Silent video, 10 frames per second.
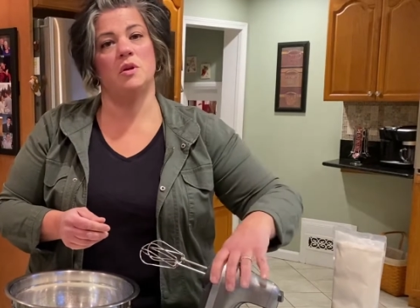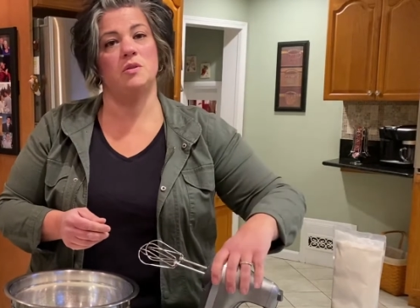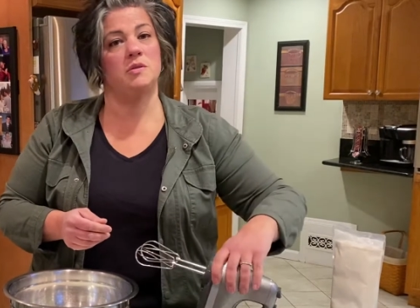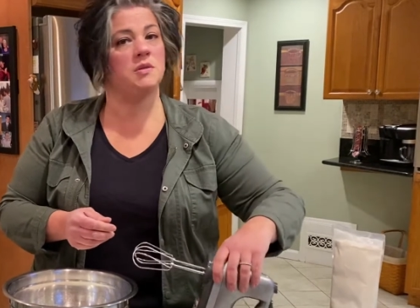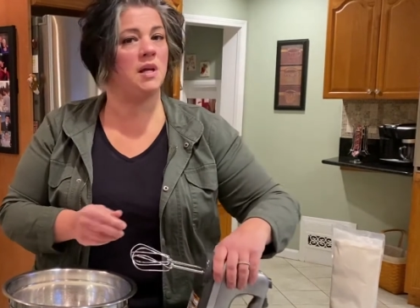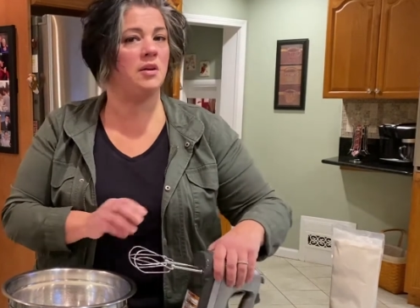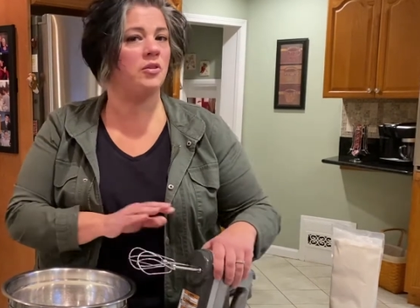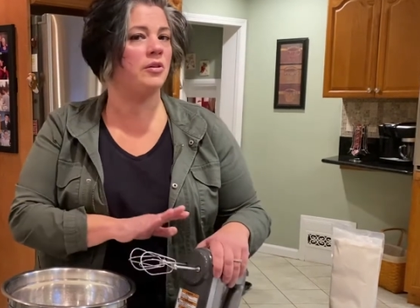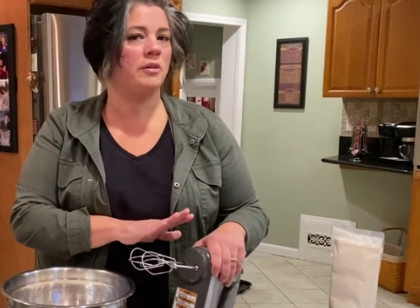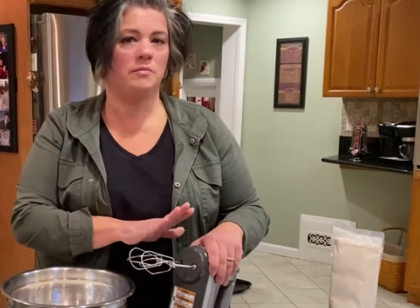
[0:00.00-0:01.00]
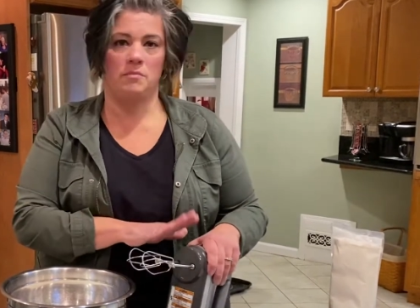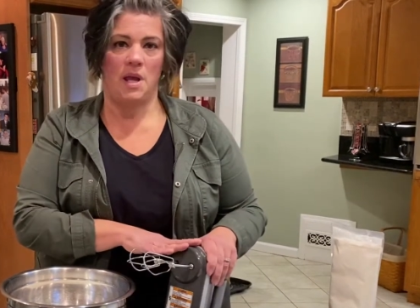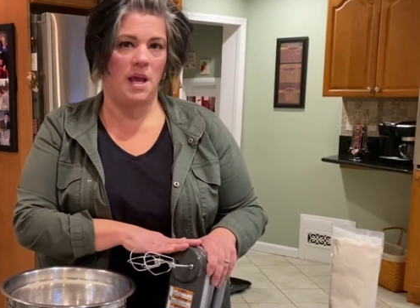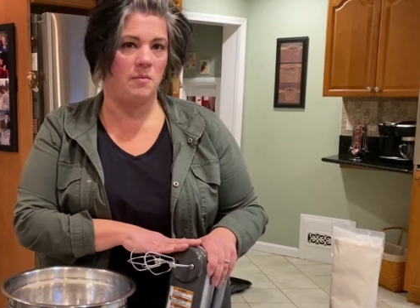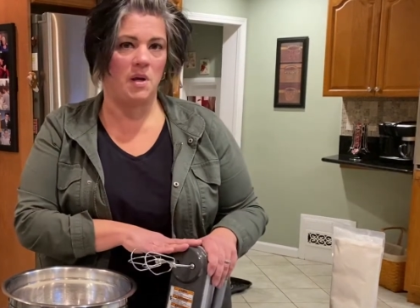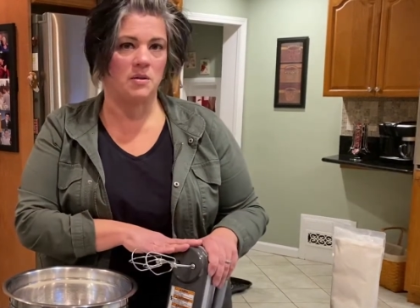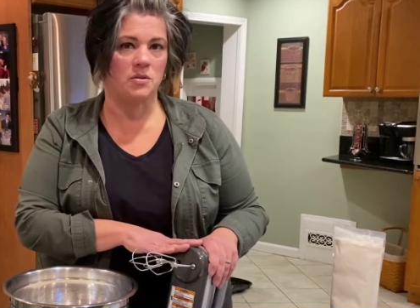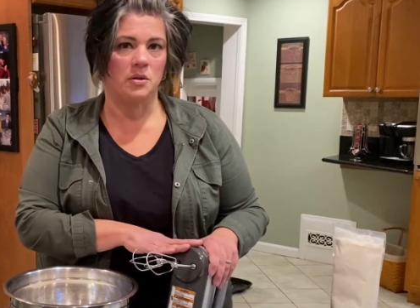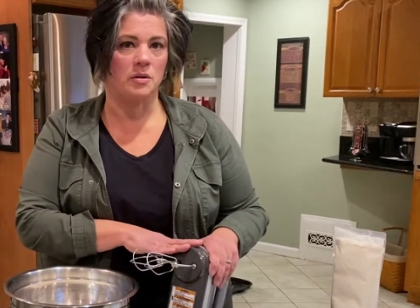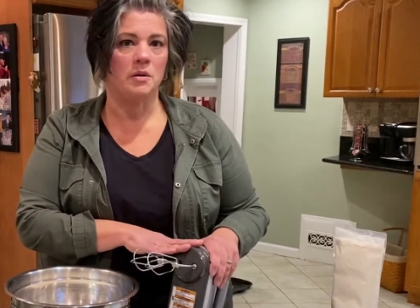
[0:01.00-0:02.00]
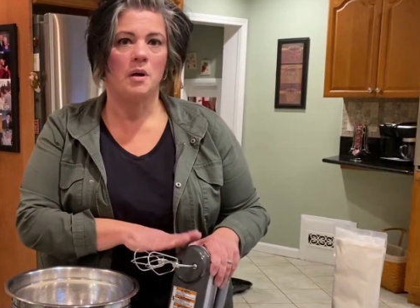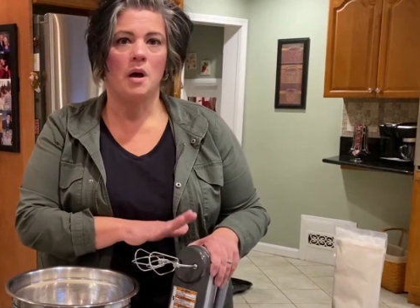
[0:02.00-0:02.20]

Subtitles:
a standard hand mixer.